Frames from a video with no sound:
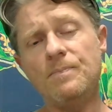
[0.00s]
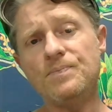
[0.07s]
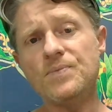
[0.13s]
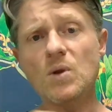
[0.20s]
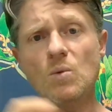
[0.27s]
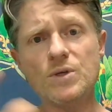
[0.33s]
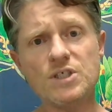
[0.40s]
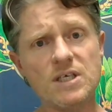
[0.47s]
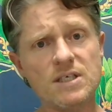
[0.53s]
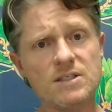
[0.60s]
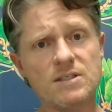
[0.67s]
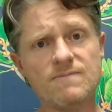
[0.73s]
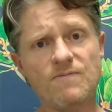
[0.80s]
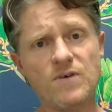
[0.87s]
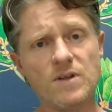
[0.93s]
which
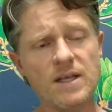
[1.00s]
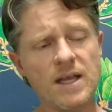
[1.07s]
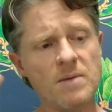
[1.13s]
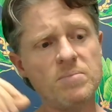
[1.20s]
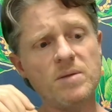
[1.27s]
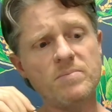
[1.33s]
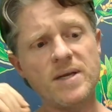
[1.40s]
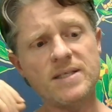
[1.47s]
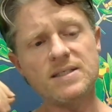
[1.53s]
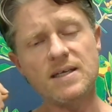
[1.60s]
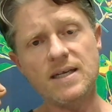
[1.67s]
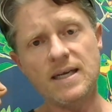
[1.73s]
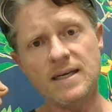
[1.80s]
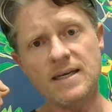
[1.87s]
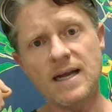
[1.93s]
is fully implemented
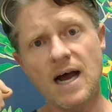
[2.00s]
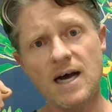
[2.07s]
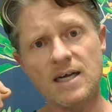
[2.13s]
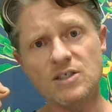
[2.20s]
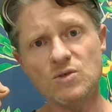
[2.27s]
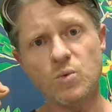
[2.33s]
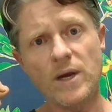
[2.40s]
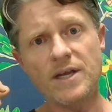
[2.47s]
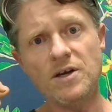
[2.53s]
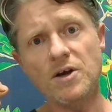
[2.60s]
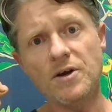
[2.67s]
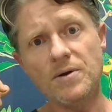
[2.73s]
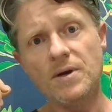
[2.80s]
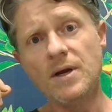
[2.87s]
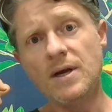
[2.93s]
in
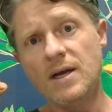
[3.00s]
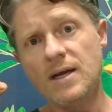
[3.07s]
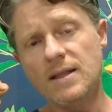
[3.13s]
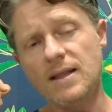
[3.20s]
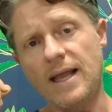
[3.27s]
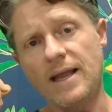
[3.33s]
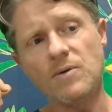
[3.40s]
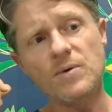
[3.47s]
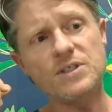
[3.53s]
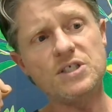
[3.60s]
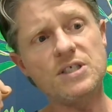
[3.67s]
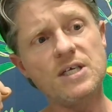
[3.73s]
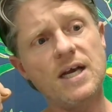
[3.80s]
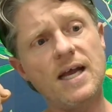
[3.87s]
Arduino language,